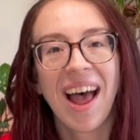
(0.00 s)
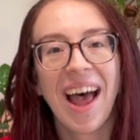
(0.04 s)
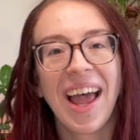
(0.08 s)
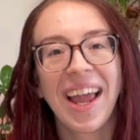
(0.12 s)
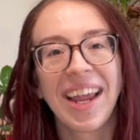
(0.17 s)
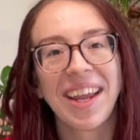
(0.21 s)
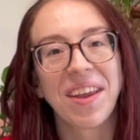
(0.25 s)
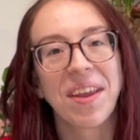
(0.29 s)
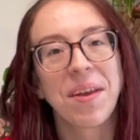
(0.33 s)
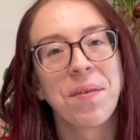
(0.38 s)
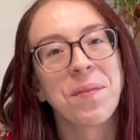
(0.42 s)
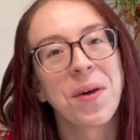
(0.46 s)

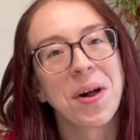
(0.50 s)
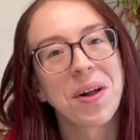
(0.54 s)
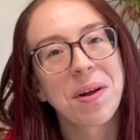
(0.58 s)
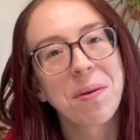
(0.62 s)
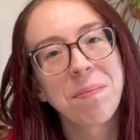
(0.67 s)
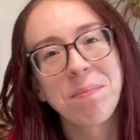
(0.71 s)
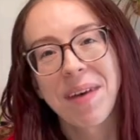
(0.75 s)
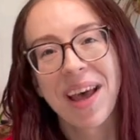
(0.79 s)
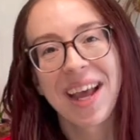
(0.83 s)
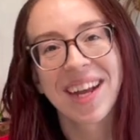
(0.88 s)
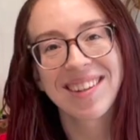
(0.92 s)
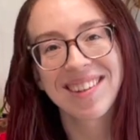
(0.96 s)
Hi, and welcome
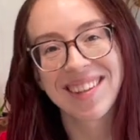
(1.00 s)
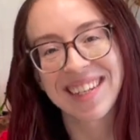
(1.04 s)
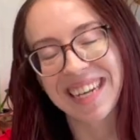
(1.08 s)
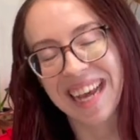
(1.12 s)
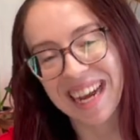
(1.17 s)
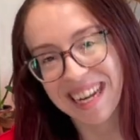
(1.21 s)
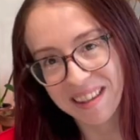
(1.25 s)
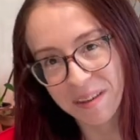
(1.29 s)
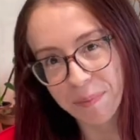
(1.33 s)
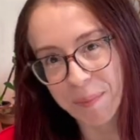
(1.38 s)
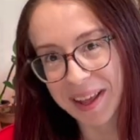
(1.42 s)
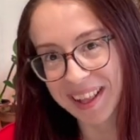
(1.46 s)
back to
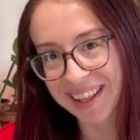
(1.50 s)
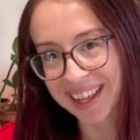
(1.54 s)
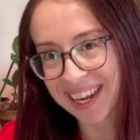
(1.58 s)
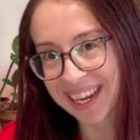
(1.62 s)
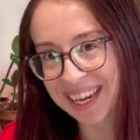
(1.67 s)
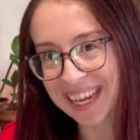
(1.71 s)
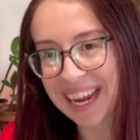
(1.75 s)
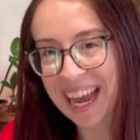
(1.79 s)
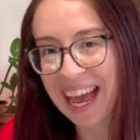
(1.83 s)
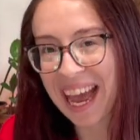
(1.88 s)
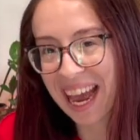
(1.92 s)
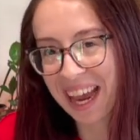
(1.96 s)
Knots by
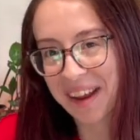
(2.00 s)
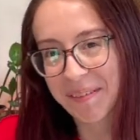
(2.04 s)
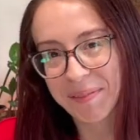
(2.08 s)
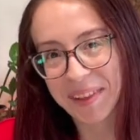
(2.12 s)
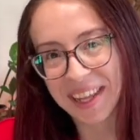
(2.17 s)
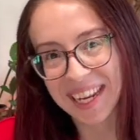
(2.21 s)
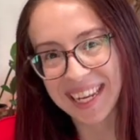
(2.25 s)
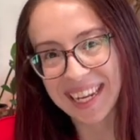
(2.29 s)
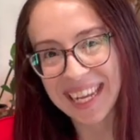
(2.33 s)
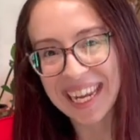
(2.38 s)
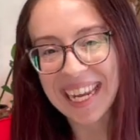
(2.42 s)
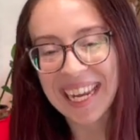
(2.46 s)
Laney. I'm
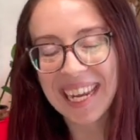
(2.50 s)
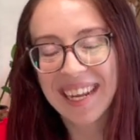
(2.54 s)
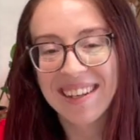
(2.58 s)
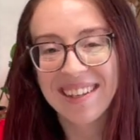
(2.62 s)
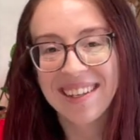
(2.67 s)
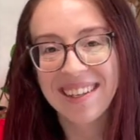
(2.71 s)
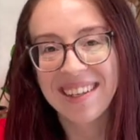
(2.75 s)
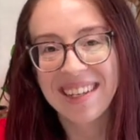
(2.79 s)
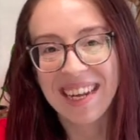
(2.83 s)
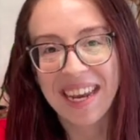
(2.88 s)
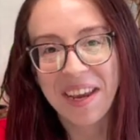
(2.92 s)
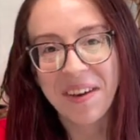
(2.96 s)
Laney, and
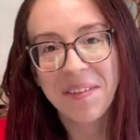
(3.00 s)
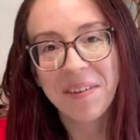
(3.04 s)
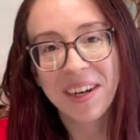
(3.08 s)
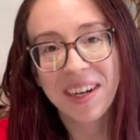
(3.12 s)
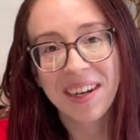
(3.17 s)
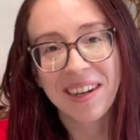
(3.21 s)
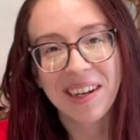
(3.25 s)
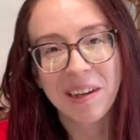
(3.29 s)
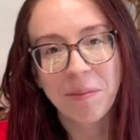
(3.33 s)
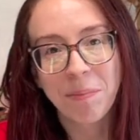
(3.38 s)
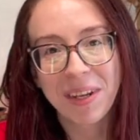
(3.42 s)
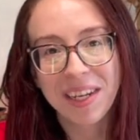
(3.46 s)
today we're
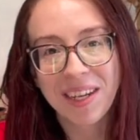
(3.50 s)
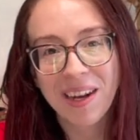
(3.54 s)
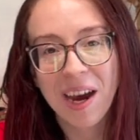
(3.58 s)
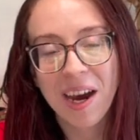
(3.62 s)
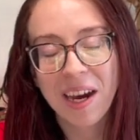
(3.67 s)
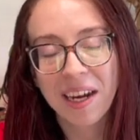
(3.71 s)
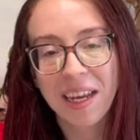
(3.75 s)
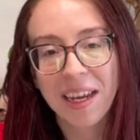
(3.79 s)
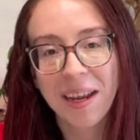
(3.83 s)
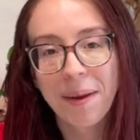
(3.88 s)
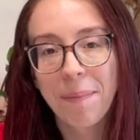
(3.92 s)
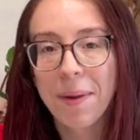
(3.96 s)
going to be
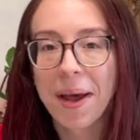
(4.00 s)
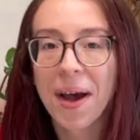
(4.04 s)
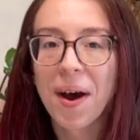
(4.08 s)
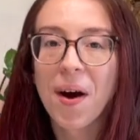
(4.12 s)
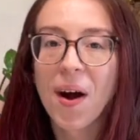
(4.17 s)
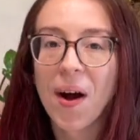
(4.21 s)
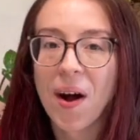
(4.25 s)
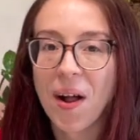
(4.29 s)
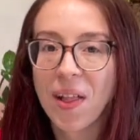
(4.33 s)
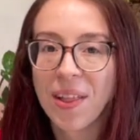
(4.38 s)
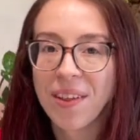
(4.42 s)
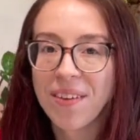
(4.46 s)
talking about
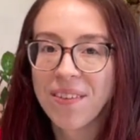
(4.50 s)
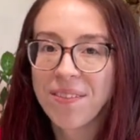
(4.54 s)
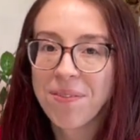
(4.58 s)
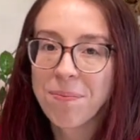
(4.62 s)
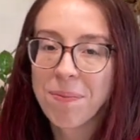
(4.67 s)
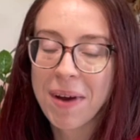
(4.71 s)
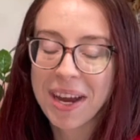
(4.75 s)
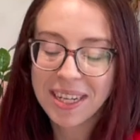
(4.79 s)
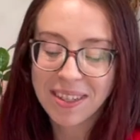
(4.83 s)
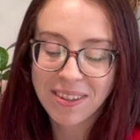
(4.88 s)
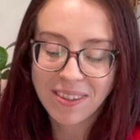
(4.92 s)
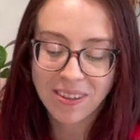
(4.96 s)
all of
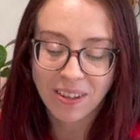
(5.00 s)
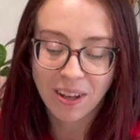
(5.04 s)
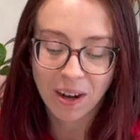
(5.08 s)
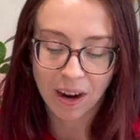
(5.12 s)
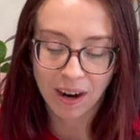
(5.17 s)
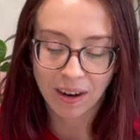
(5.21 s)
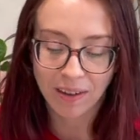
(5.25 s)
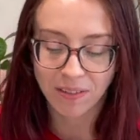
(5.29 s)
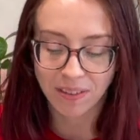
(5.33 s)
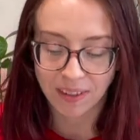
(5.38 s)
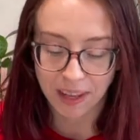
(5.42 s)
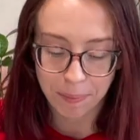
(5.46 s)
my
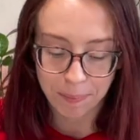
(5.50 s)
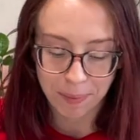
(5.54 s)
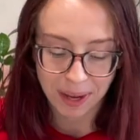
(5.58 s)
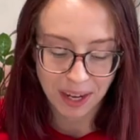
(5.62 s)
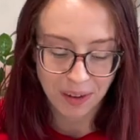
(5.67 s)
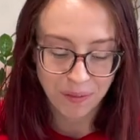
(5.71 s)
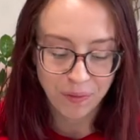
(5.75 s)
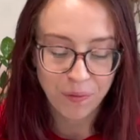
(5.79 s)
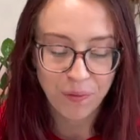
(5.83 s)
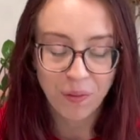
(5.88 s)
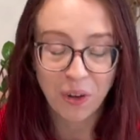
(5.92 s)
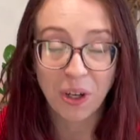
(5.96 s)
scarves I
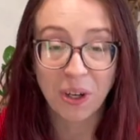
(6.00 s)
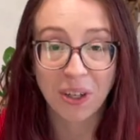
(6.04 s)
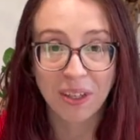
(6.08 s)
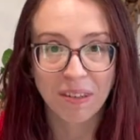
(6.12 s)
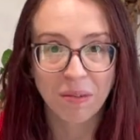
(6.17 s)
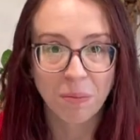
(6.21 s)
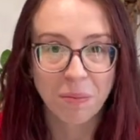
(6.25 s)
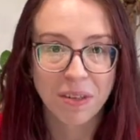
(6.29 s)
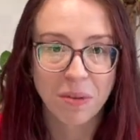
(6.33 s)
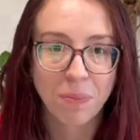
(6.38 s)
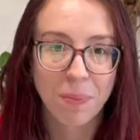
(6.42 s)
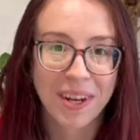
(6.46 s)
made for
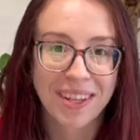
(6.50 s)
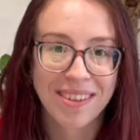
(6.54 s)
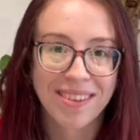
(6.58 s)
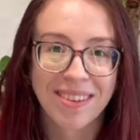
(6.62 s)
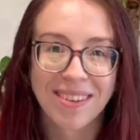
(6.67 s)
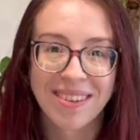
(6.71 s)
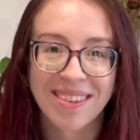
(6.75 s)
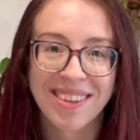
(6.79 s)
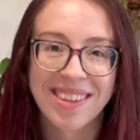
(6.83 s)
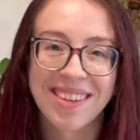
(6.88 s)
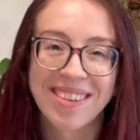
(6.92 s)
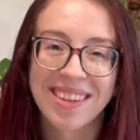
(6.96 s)
Christmas
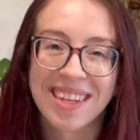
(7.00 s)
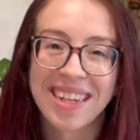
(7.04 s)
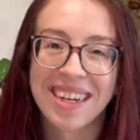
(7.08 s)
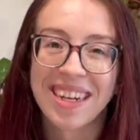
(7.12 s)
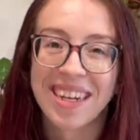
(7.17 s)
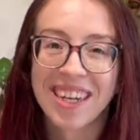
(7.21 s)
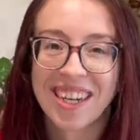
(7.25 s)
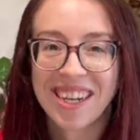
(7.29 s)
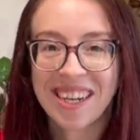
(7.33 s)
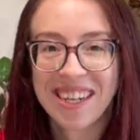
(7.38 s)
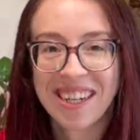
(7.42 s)
presents this year.